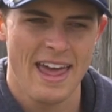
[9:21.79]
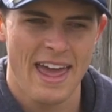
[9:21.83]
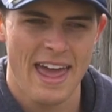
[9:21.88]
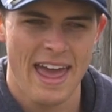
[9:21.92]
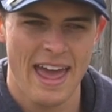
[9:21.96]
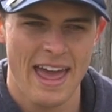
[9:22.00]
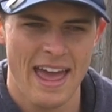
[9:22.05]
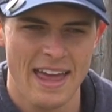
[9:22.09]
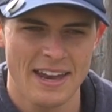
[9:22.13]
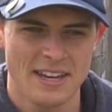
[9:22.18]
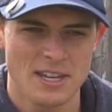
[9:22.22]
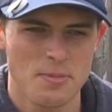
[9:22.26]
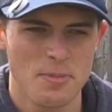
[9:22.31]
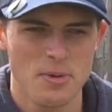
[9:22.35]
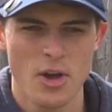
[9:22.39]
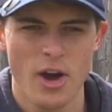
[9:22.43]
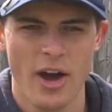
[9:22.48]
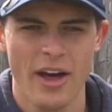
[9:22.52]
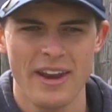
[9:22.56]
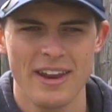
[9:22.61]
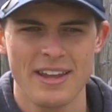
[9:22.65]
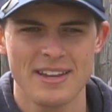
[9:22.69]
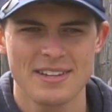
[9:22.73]
And to be
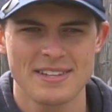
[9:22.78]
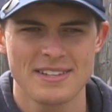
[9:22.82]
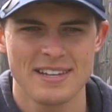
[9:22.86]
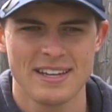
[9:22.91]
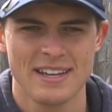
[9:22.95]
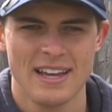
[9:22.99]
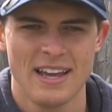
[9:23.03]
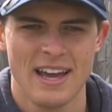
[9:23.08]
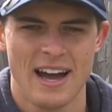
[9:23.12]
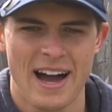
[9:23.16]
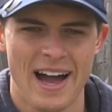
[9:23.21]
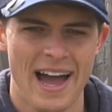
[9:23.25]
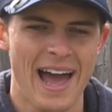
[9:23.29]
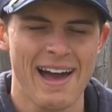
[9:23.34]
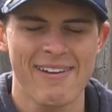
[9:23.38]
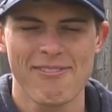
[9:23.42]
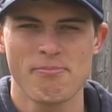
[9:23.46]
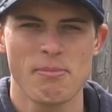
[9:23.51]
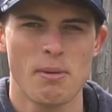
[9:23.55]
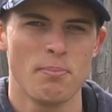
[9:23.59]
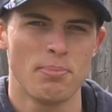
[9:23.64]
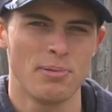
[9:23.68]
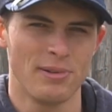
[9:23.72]
honest, I
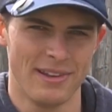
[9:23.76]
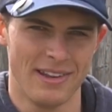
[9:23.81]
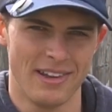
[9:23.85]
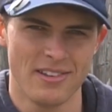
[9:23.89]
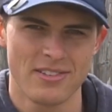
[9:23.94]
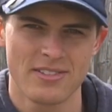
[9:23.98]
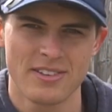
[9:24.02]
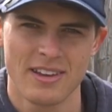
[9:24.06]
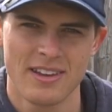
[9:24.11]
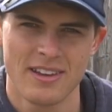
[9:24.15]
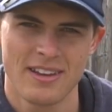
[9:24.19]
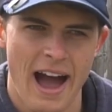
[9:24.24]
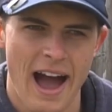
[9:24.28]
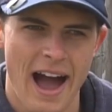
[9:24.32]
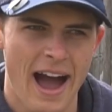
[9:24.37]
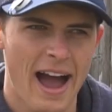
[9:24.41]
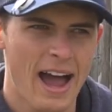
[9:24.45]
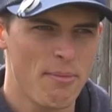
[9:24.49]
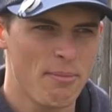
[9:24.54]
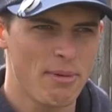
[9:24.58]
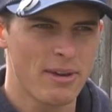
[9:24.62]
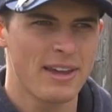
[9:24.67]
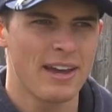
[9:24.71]
haven't been pleased.
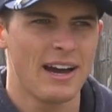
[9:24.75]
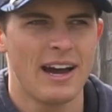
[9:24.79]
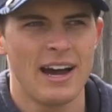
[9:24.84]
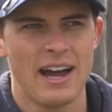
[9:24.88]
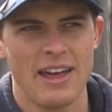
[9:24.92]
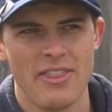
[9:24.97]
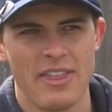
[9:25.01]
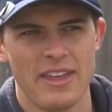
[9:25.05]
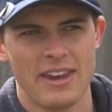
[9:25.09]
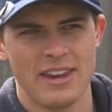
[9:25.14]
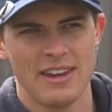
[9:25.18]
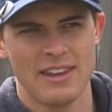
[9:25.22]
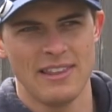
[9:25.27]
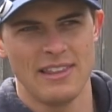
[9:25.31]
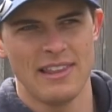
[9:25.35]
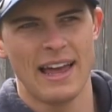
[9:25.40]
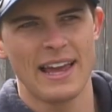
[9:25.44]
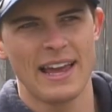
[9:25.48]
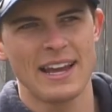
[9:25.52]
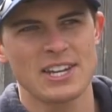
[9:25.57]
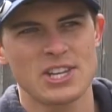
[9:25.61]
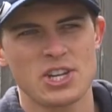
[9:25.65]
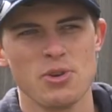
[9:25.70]
I'm a guy that
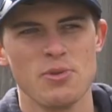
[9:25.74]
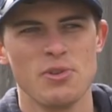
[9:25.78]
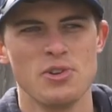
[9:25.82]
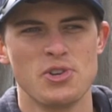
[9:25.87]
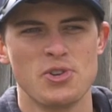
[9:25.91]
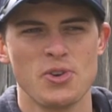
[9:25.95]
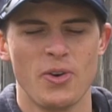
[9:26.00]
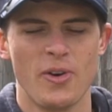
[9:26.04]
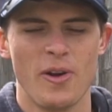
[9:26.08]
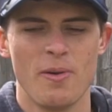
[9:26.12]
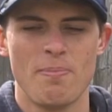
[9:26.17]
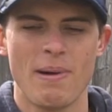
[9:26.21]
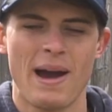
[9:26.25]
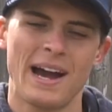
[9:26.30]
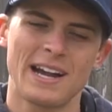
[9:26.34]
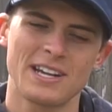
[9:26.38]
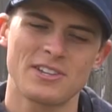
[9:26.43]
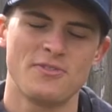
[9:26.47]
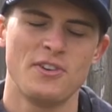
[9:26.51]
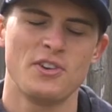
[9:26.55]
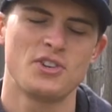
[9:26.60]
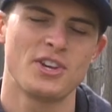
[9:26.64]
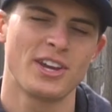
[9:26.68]
likes to enjoy
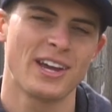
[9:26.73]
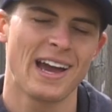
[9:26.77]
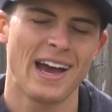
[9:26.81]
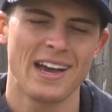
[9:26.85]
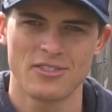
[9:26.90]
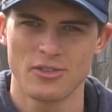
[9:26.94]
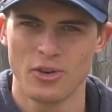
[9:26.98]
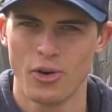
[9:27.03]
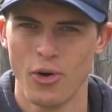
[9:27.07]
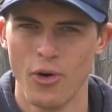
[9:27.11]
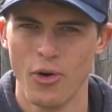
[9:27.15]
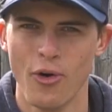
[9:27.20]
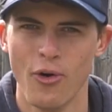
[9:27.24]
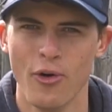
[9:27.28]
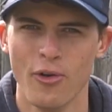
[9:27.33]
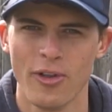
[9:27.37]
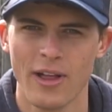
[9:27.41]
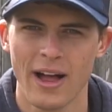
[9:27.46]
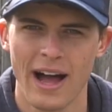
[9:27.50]
bass fishing as a whole.